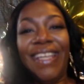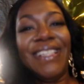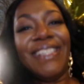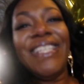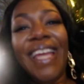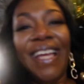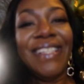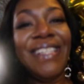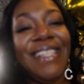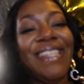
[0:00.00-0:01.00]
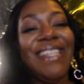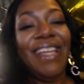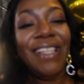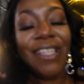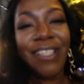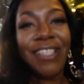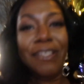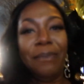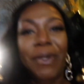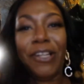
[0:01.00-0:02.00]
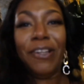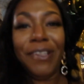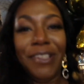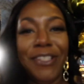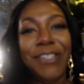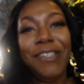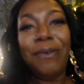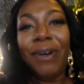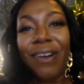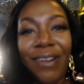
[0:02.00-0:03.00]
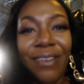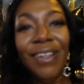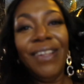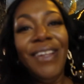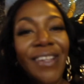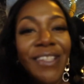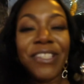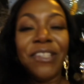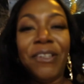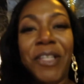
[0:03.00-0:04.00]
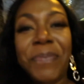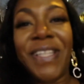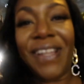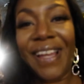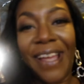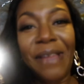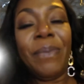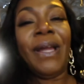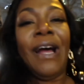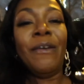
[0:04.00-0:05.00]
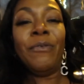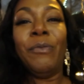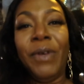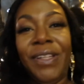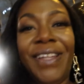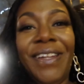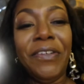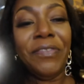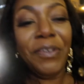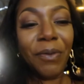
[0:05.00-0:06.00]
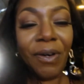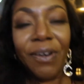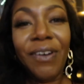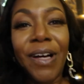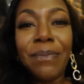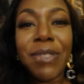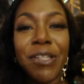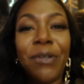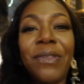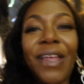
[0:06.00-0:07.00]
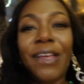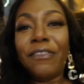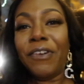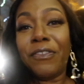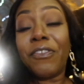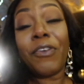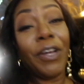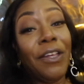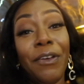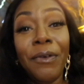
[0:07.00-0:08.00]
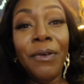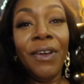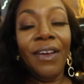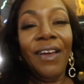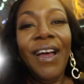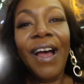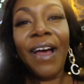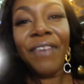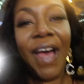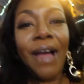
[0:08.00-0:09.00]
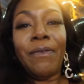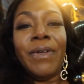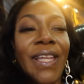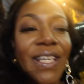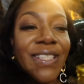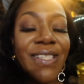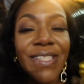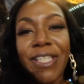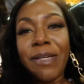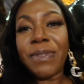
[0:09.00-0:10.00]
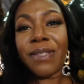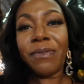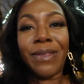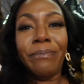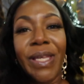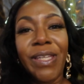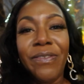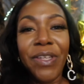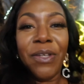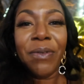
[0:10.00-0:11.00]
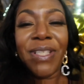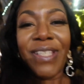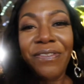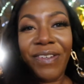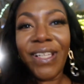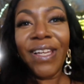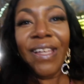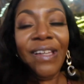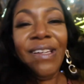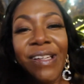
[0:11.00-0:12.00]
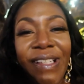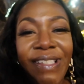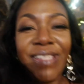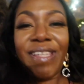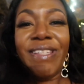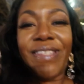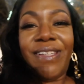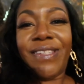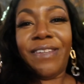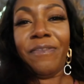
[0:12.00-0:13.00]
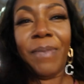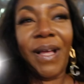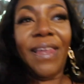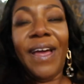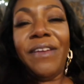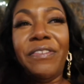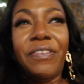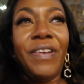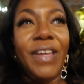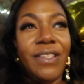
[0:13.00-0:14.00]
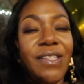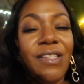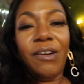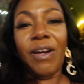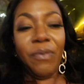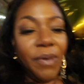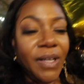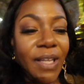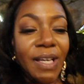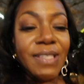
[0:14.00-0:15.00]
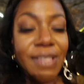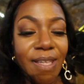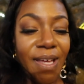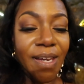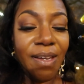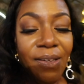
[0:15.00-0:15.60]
get a chance to say this to my girls who all showed up tonight, but I really love you all. I'm so thankful for you. I've had relationships with many of you in different seasons of my life and so I realized that